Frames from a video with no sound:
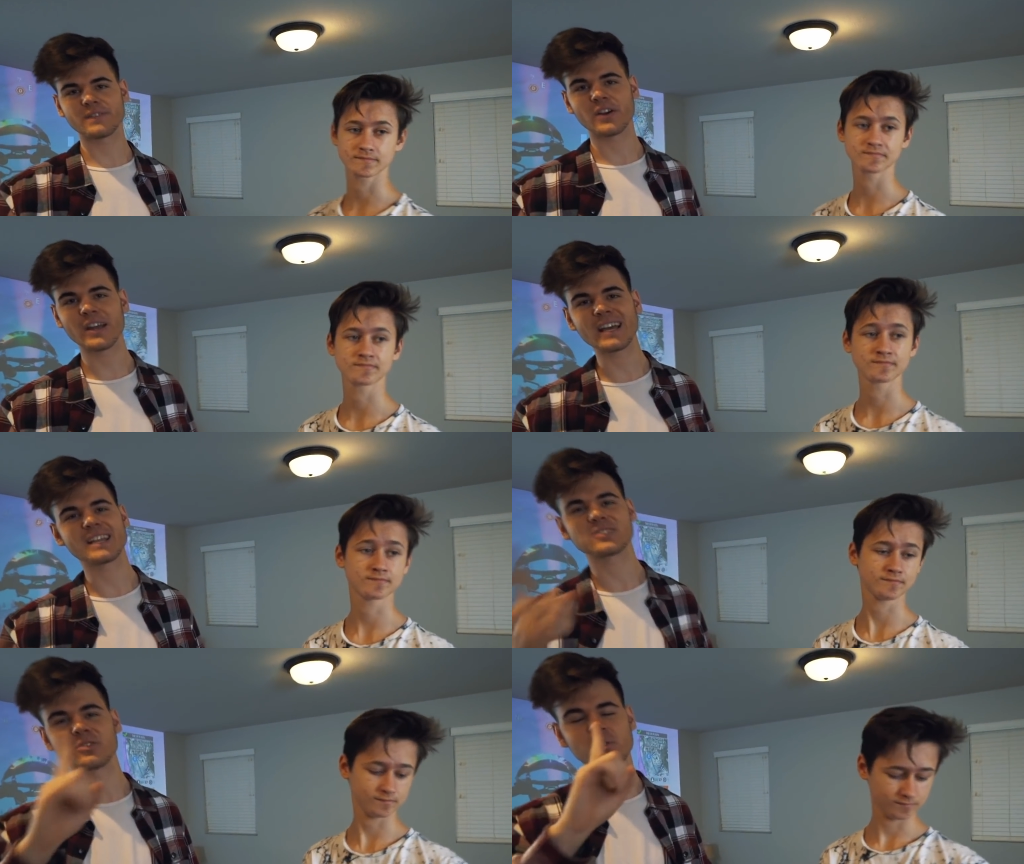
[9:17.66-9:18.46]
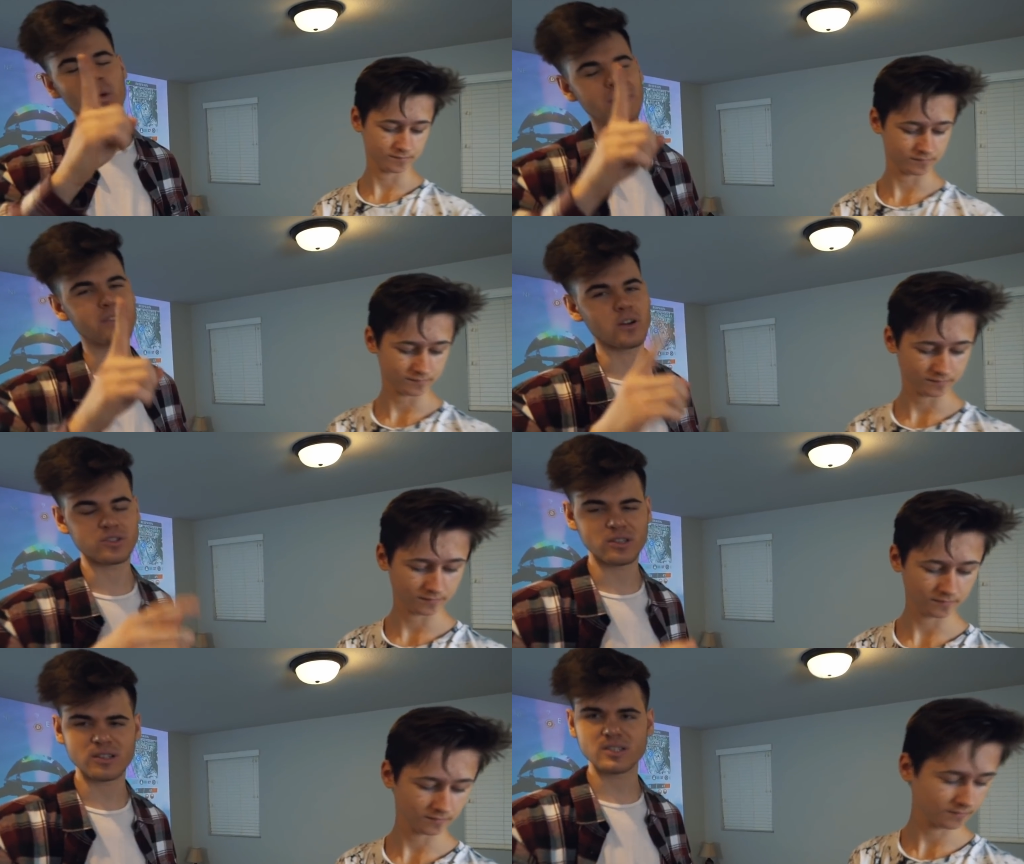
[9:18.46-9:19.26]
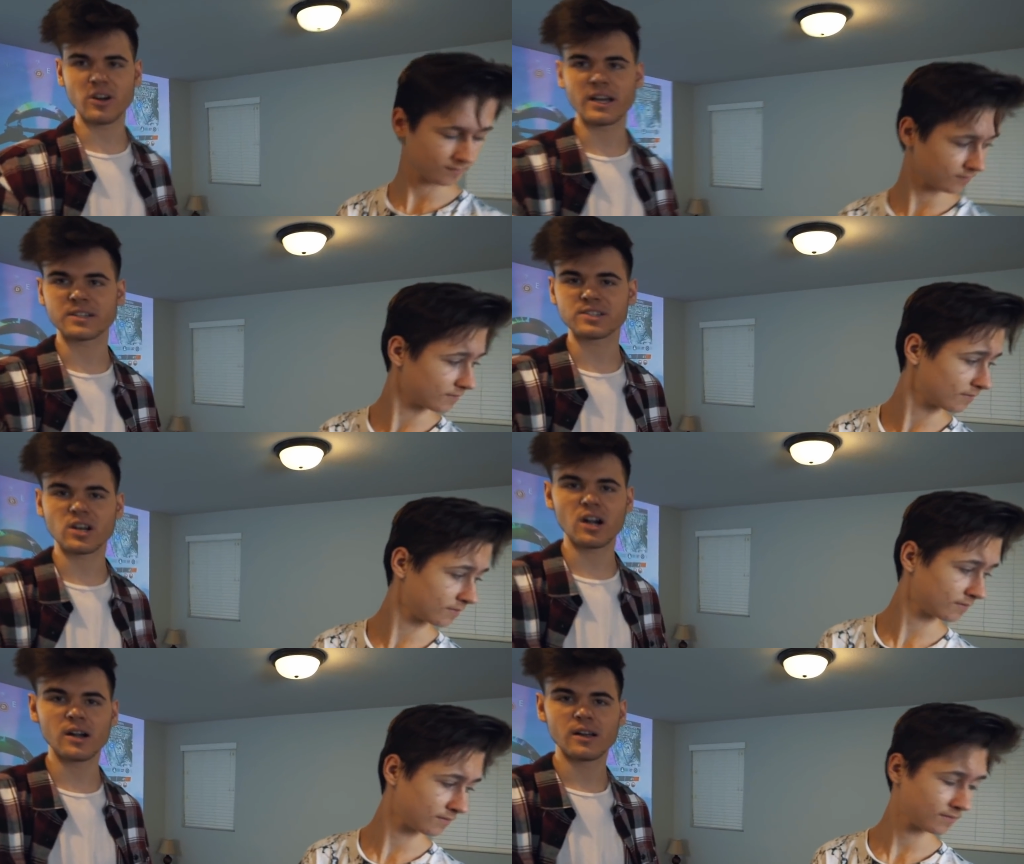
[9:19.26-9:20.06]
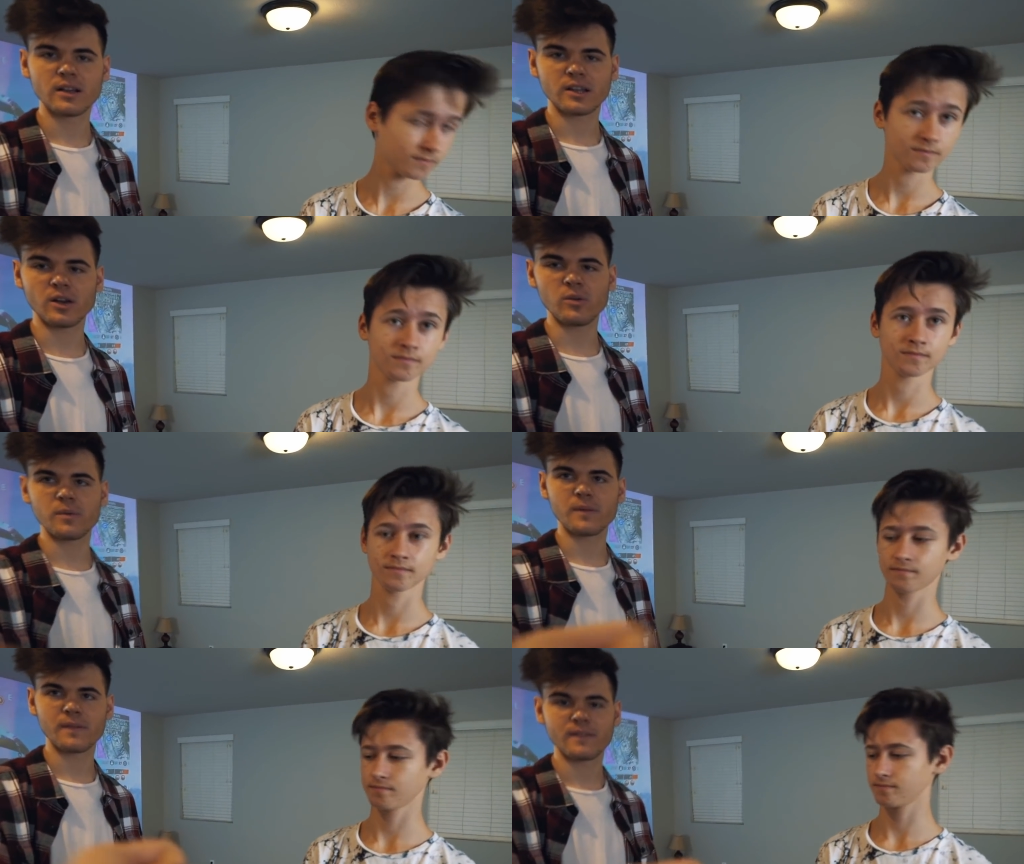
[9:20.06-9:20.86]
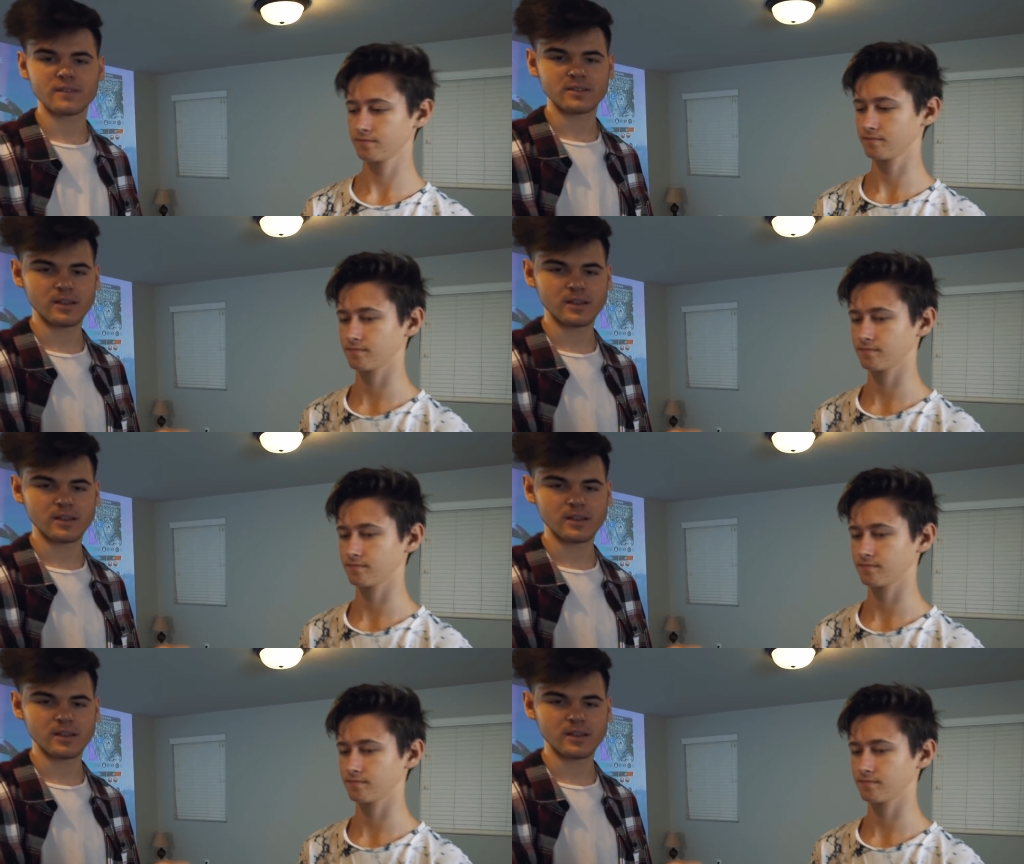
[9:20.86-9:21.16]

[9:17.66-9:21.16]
Speaker 1: very end gets only 1 throw. So let's go ahead and start. Go. Rock, paper, scissors?